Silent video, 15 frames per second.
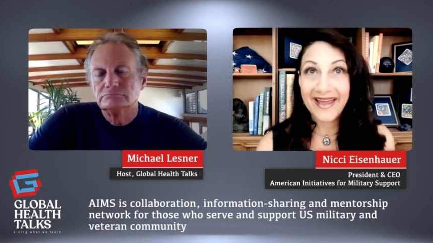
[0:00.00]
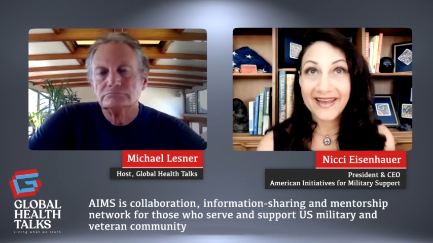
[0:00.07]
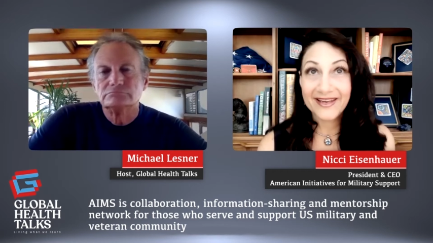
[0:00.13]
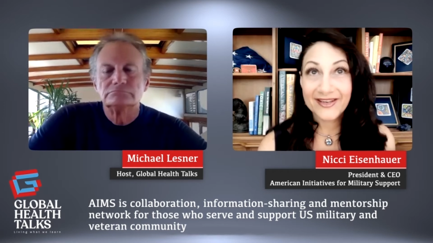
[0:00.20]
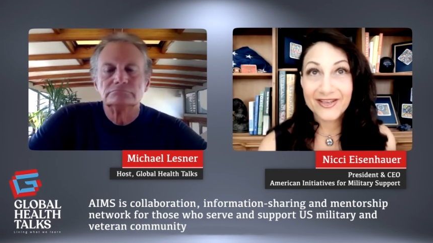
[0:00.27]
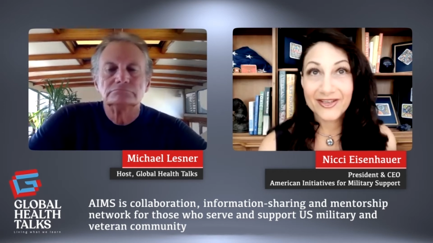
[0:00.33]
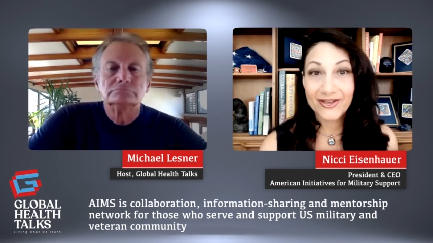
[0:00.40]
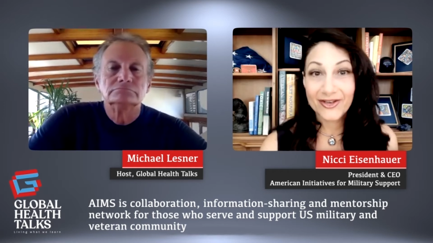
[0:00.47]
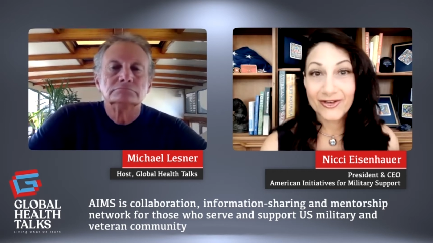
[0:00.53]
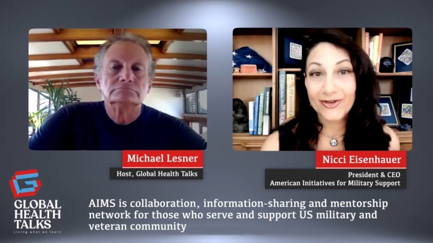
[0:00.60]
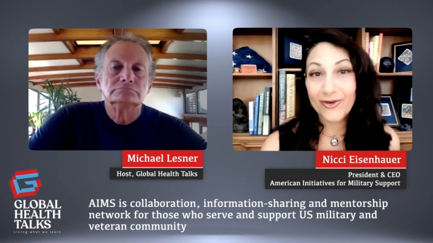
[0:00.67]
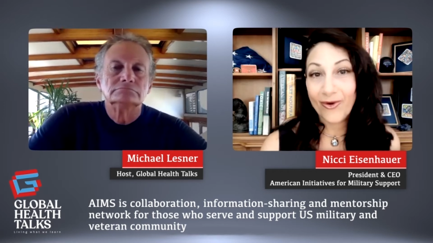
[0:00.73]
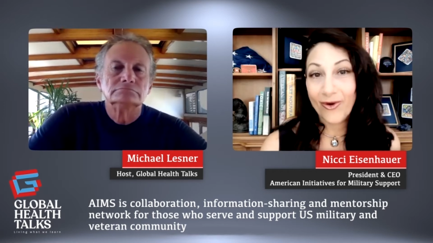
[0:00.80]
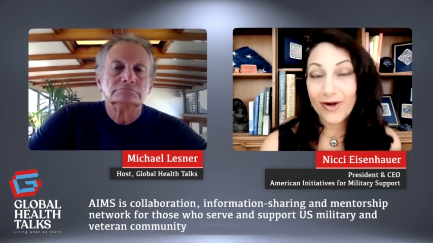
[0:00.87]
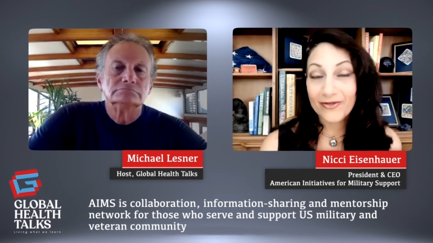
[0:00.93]
Speaker 1: and
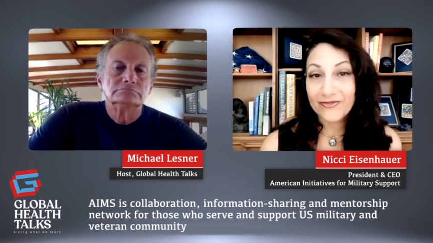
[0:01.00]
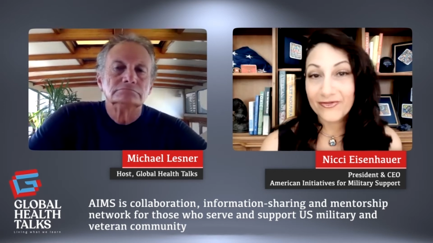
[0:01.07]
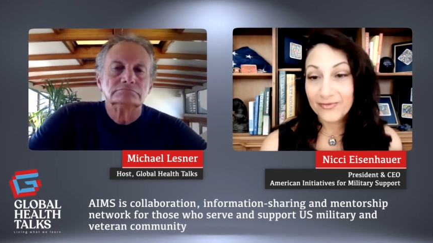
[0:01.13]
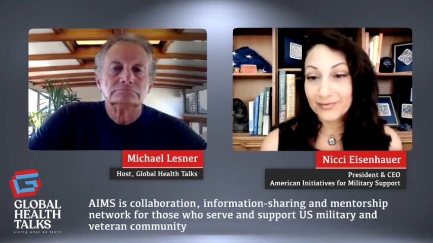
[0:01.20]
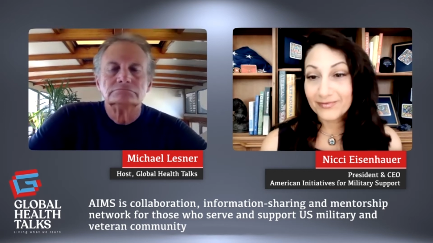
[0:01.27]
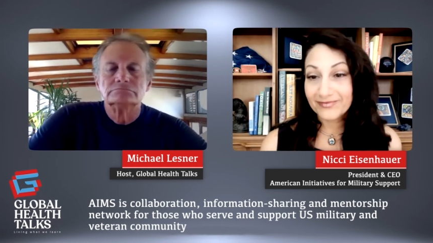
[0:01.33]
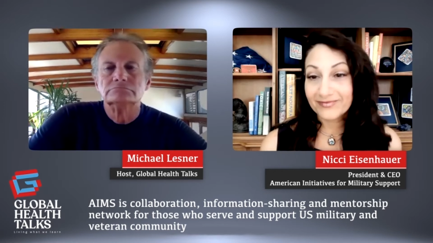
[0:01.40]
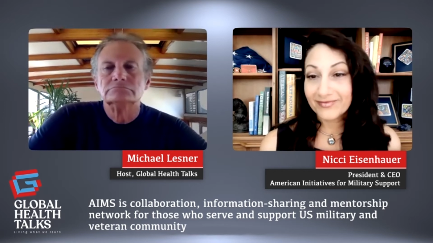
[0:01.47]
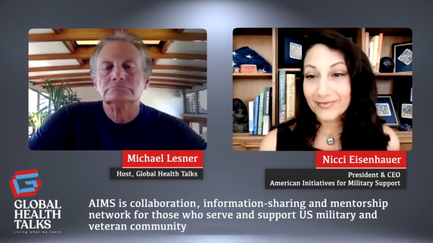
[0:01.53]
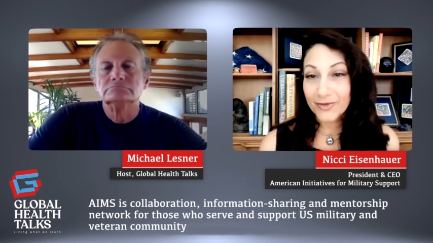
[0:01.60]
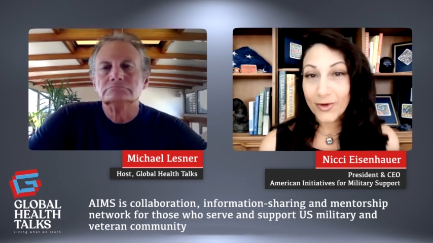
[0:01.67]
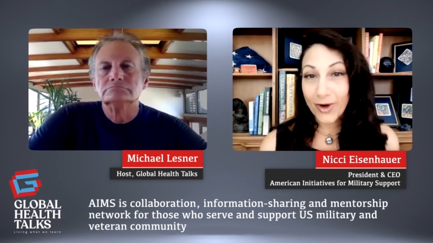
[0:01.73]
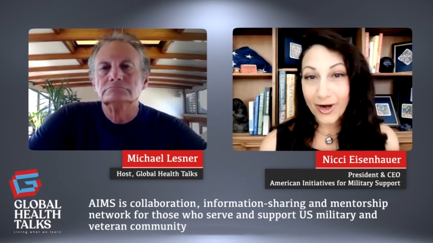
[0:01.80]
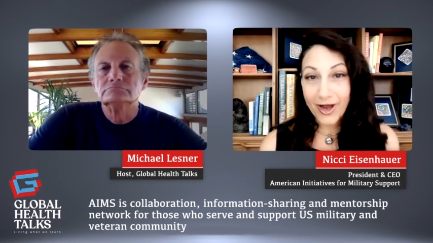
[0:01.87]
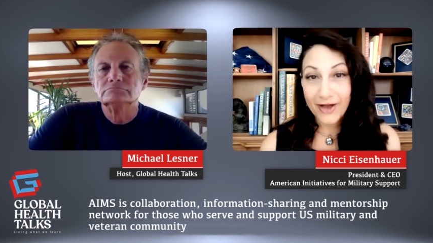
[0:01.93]
your
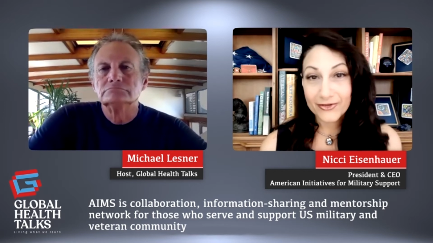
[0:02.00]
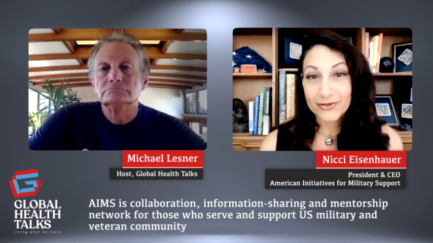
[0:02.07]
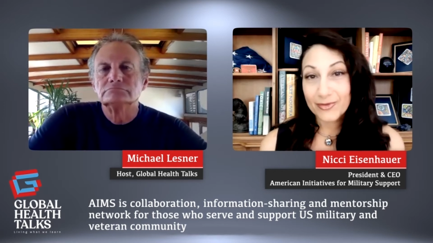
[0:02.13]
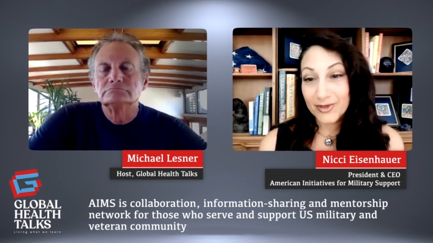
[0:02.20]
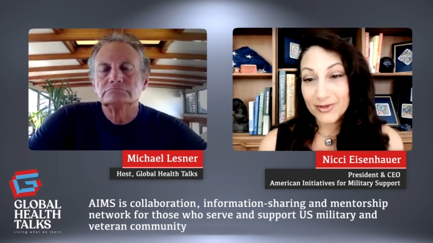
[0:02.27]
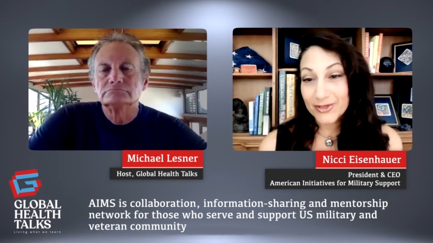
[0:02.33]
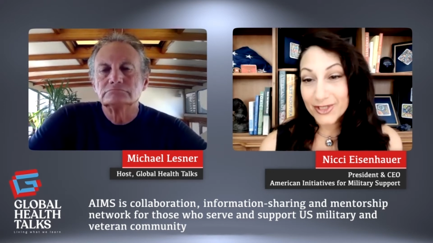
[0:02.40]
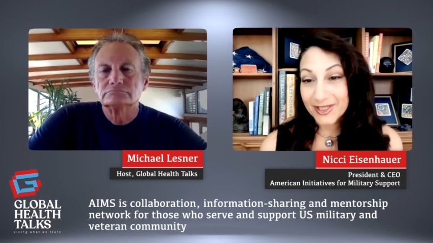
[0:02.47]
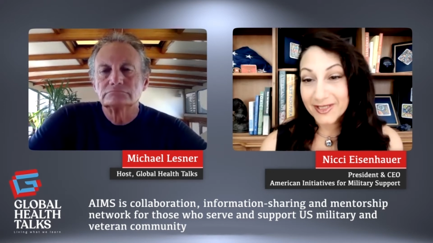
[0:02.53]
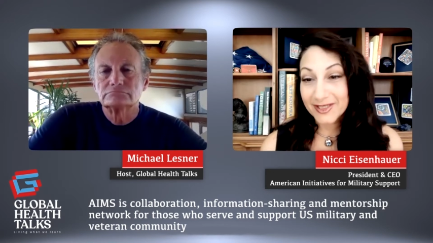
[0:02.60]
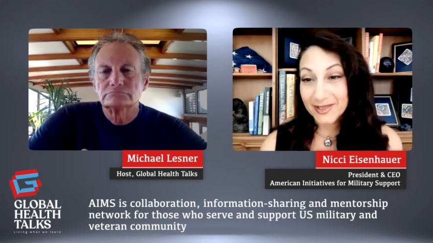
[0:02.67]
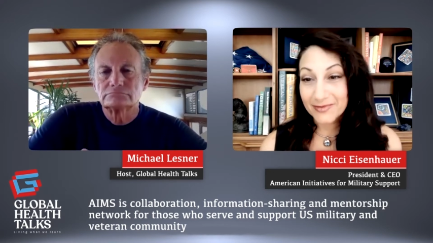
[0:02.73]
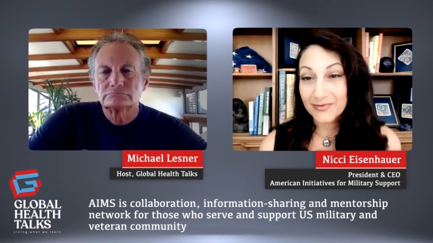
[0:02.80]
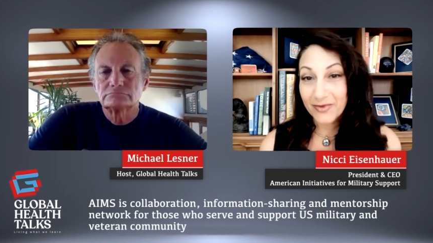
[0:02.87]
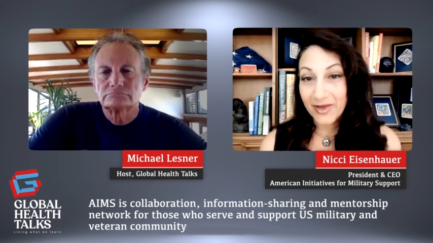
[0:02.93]
your
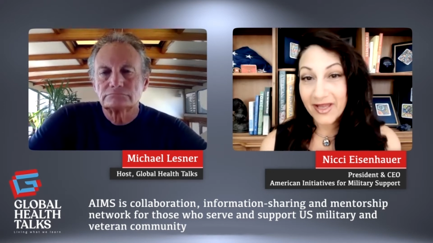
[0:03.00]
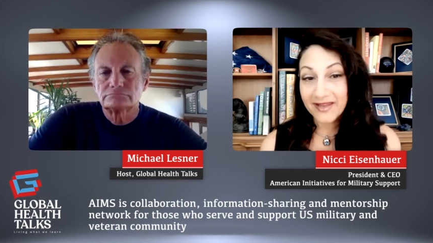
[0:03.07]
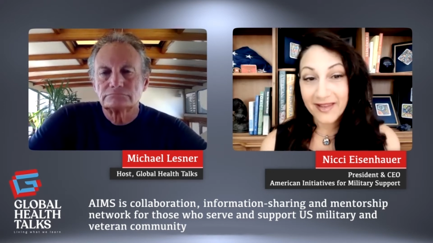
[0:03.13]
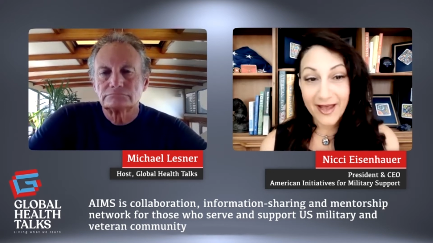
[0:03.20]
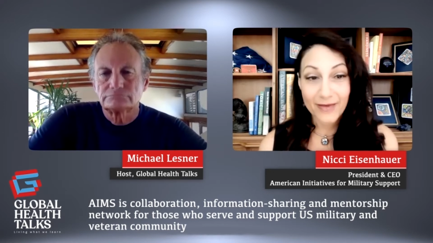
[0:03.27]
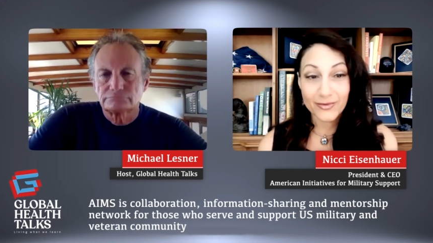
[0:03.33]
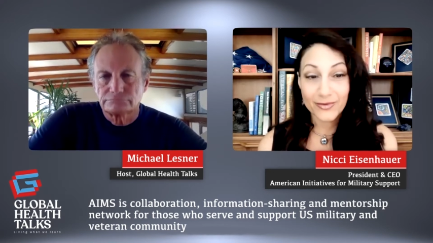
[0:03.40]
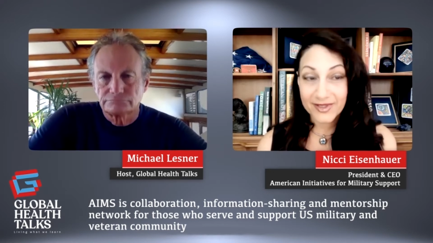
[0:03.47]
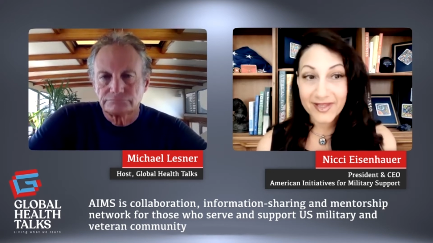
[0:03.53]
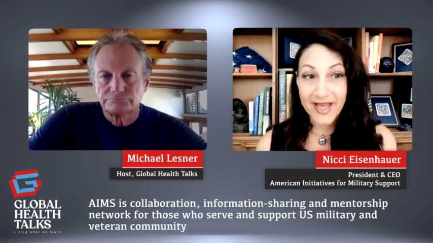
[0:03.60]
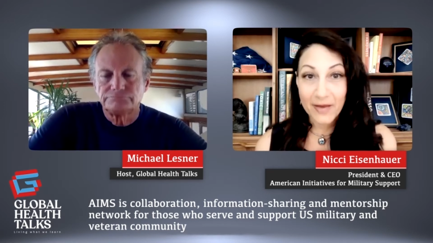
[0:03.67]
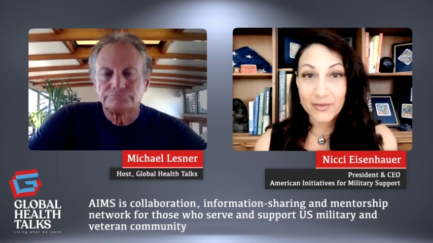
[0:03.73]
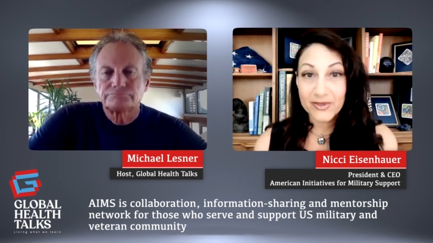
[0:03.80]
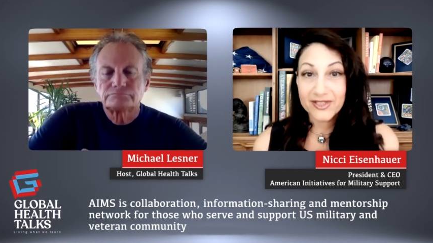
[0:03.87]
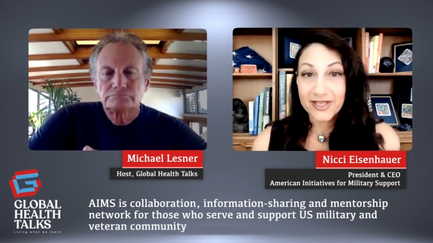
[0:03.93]
contributions and that w-
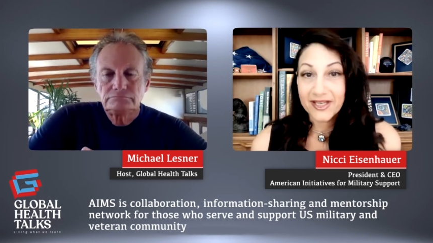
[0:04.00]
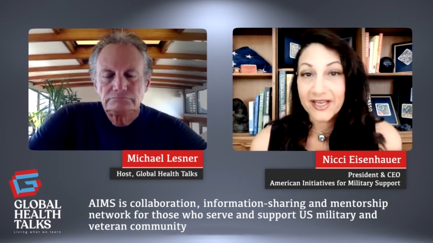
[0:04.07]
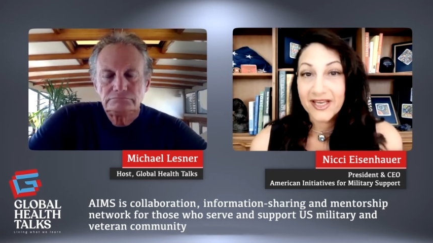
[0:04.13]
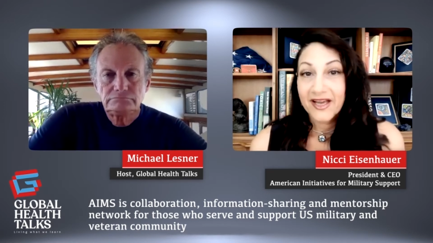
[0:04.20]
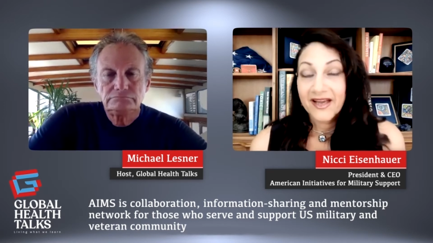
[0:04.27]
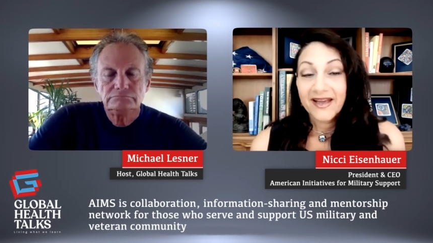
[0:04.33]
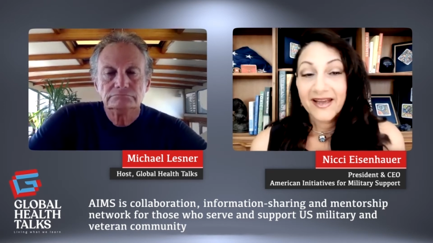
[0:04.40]
that was a